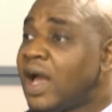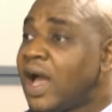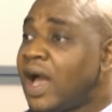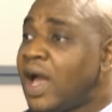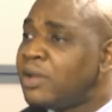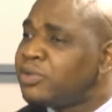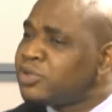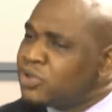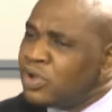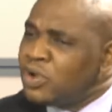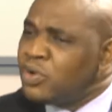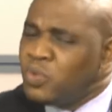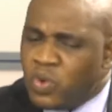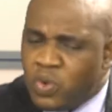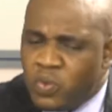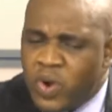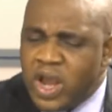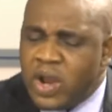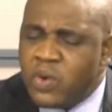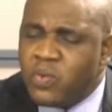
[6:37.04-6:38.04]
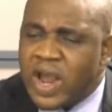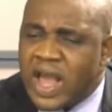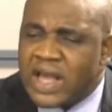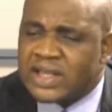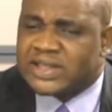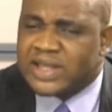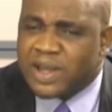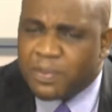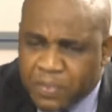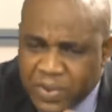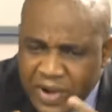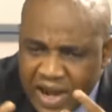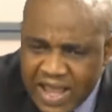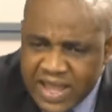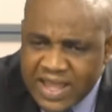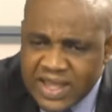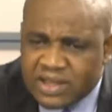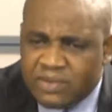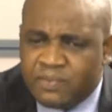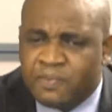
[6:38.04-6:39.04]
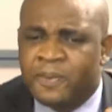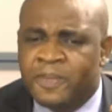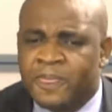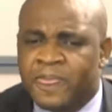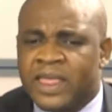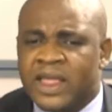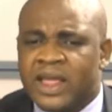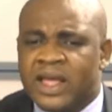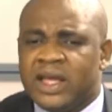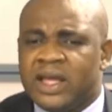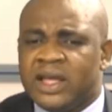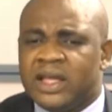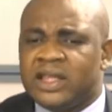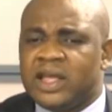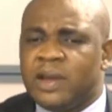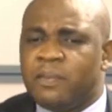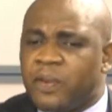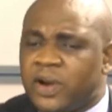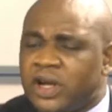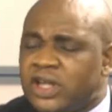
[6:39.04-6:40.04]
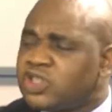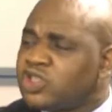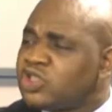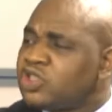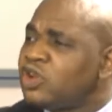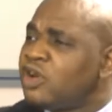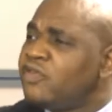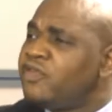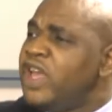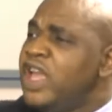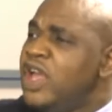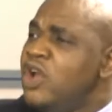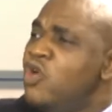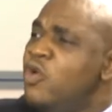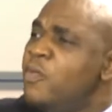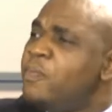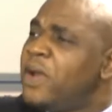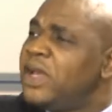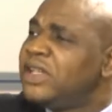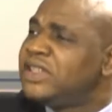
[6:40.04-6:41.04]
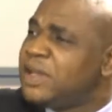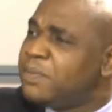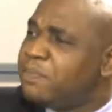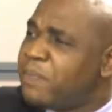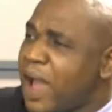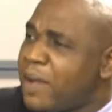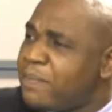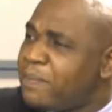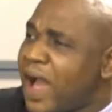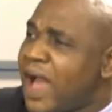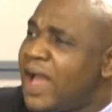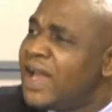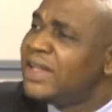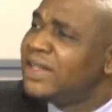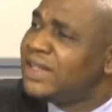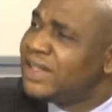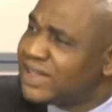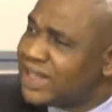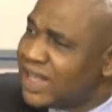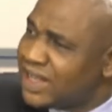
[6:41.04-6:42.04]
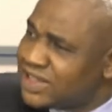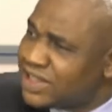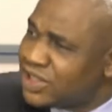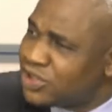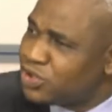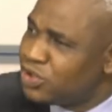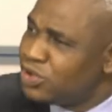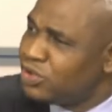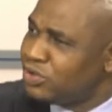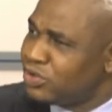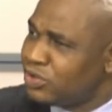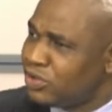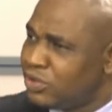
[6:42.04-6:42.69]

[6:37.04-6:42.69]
And so we are still playing the politics of he who pays the piper, they test the tune.